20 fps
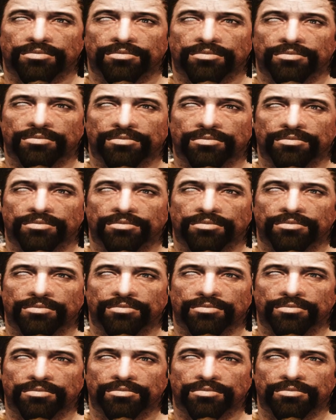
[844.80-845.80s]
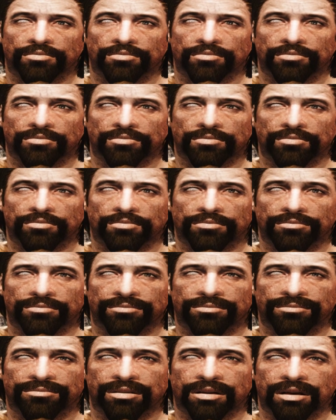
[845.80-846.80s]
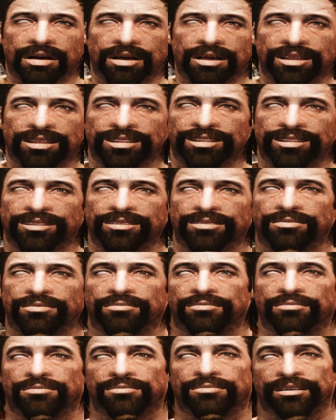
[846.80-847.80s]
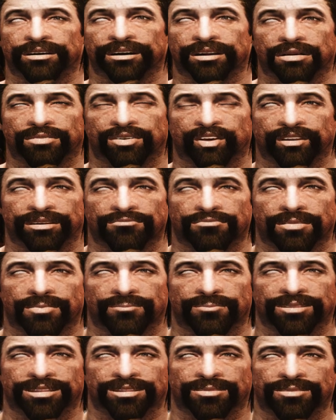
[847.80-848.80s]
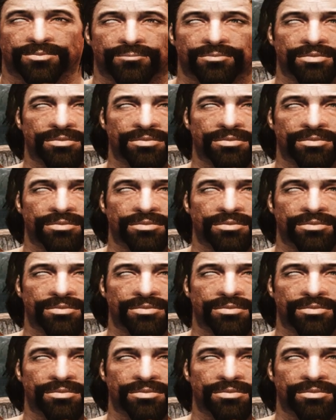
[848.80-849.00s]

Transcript: I cleared out that ship for you. Aye, not only for